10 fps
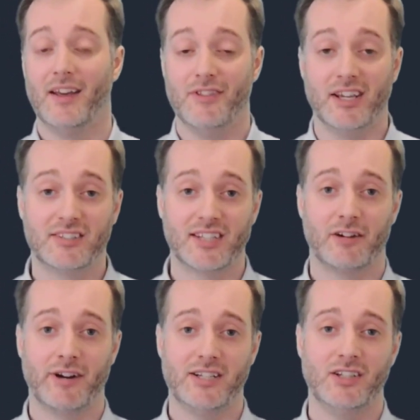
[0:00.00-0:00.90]
The
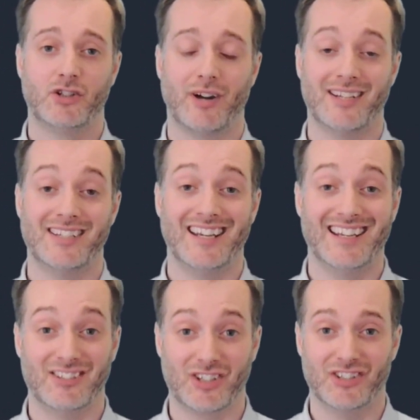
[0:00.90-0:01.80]
accelerating trend here
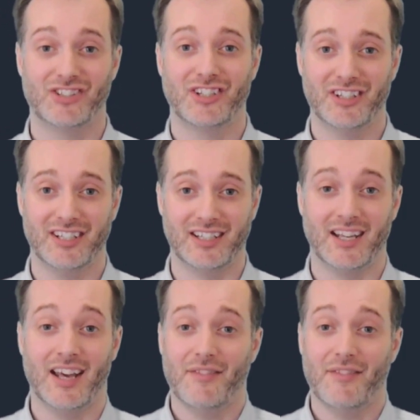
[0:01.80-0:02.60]
is concerning.